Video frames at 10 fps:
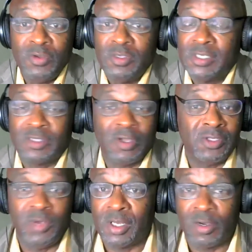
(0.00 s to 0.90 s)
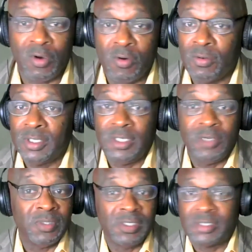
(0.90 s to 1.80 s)
or you just thought you had a cold and
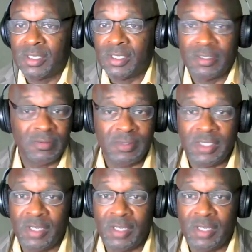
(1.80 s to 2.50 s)
you were just gonna